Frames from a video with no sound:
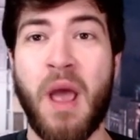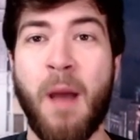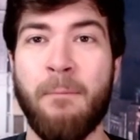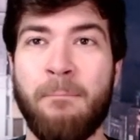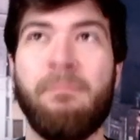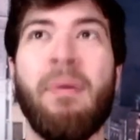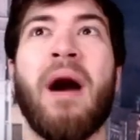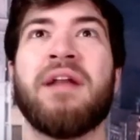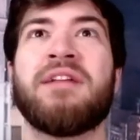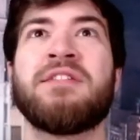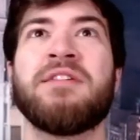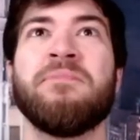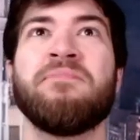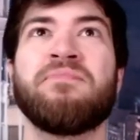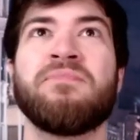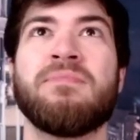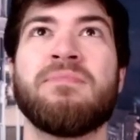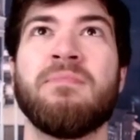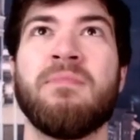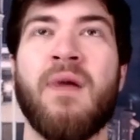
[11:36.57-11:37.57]
but
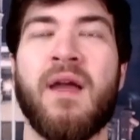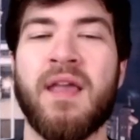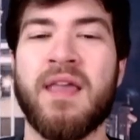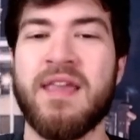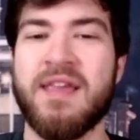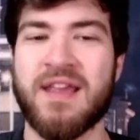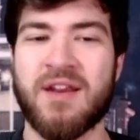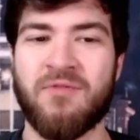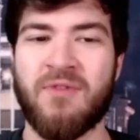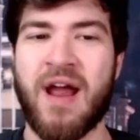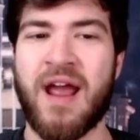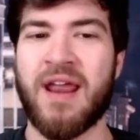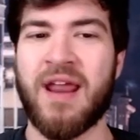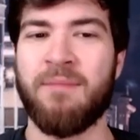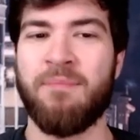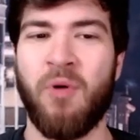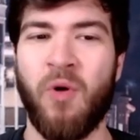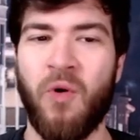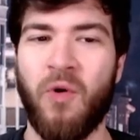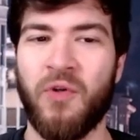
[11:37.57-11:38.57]
he and Ryan
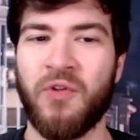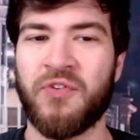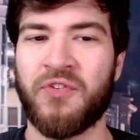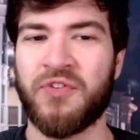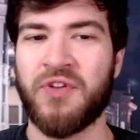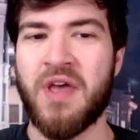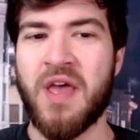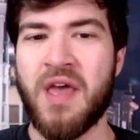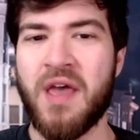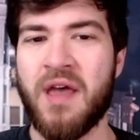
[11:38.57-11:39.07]
Poles